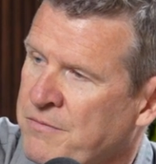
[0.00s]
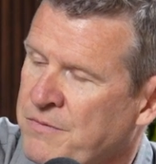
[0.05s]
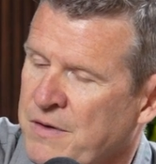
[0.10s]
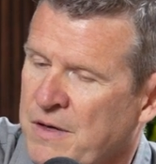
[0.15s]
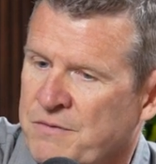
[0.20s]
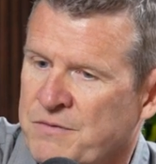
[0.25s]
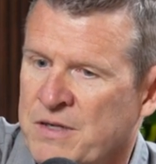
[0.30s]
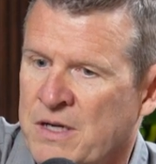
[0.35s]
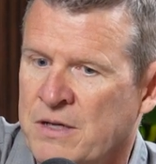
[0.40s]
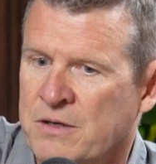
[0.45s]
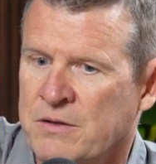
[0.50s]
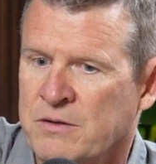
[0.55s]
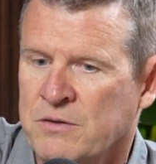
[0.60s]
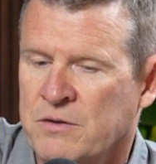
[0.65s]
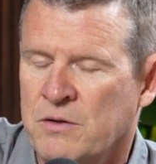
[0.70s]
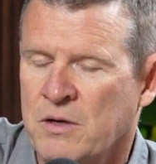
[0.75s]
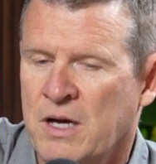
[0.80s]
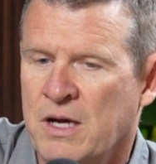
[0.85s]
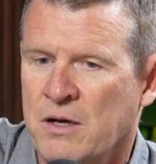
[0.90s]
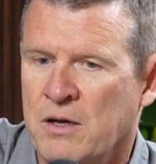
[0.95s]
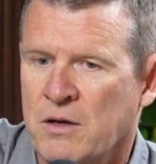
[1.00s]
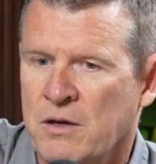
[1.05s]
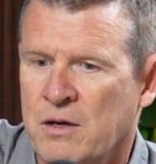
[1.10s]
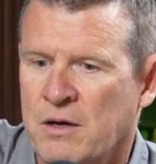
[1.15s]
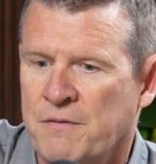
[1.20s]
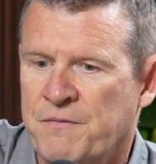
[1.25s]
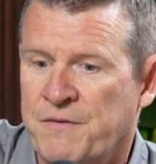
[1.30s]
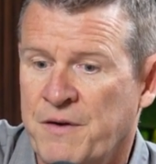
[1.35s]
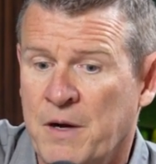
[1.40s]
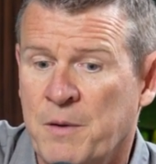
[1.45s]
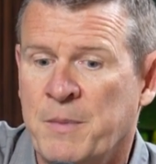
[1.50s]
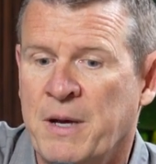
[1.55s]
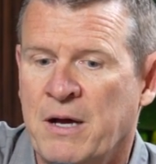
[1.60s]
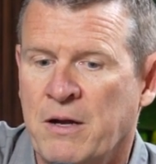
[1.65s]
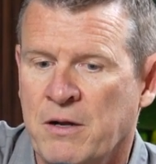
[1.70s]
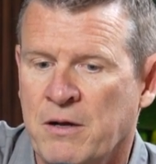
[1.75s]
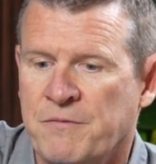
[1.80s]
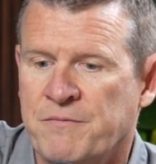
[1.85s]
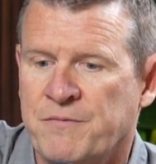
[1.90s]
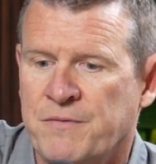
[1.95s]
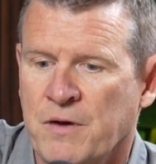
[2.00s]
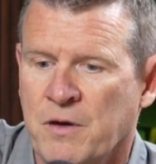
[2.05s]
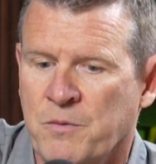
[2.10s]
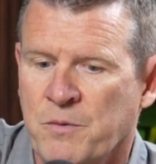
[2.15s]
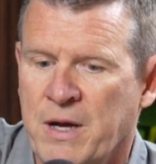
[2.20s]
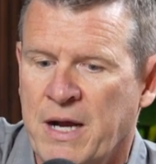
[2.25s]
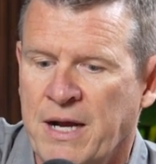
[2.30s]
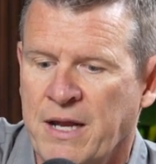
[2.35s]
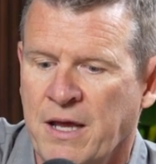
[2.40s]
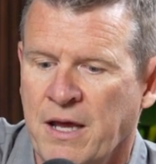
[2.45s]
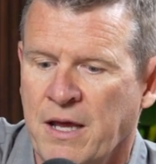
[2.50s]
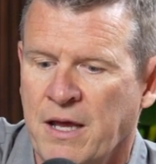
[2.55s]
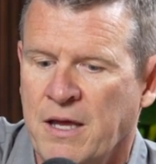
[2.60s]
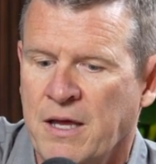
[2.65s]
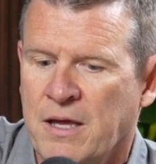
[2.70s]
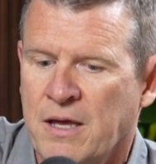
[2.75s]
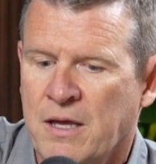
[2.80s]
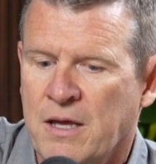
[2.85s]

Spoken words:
I've done a fair amount of already.